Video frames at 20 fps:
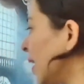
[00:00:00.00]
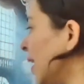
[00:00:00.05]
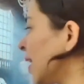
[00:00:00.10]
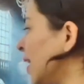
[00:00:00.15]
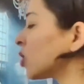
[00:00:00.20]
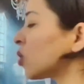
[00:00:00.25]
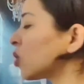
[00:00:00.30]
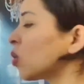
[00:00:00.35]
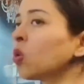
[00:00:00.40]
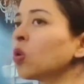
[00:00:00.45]

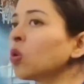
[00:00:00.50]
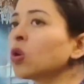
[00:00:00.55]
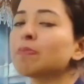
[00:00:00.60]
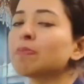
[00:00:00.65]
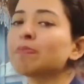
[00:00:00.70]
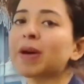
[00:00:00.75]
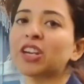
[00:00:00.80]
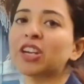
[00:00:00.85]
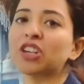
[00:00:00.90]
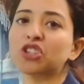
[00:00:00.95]
its own
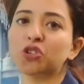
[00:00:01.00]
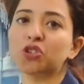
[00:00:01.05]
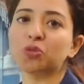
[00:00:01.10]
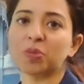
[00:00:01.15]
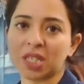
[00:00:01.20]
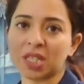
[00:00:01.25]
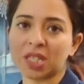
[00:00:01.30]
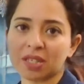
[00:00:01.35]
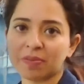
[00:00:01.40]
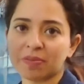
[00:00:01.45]

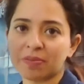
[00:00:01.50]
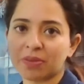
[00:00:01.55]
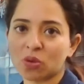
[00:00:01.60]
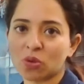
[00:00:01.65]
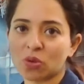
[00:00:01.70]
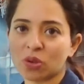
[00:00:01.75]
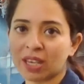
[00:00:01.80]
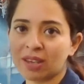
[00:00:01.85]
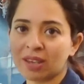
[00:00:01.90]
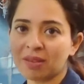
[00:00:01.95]
punishment.
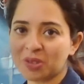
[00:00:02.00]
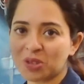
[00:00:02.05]
Okay,